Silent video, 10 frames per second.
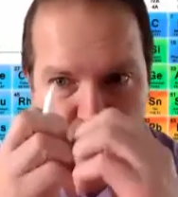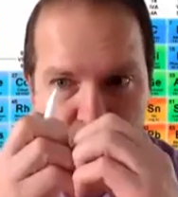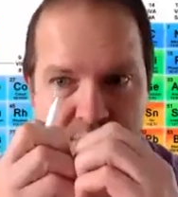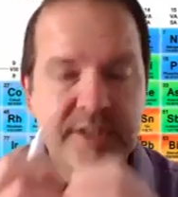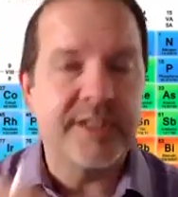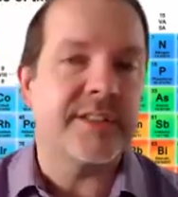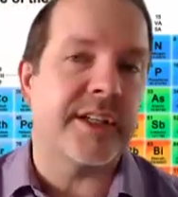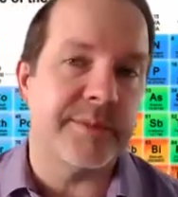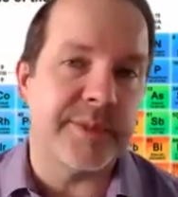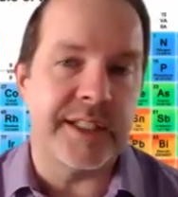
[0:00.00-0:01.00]

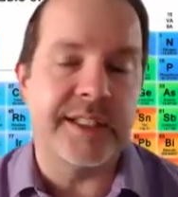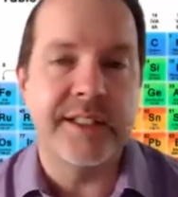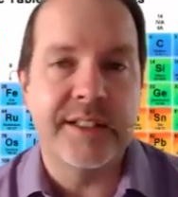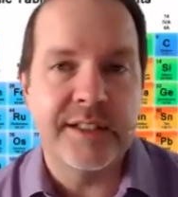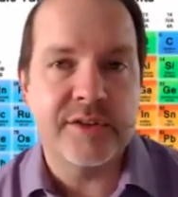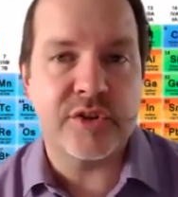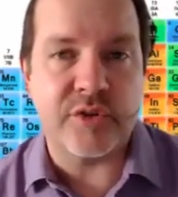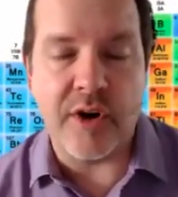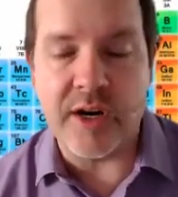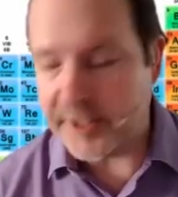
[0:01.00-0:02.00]
is going to be
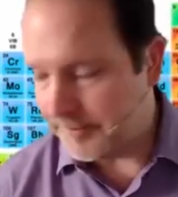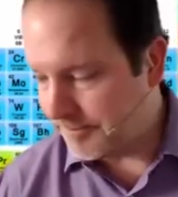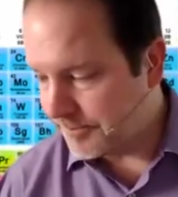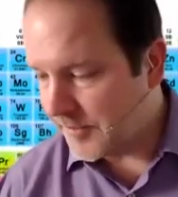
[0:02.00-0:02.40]
stronger.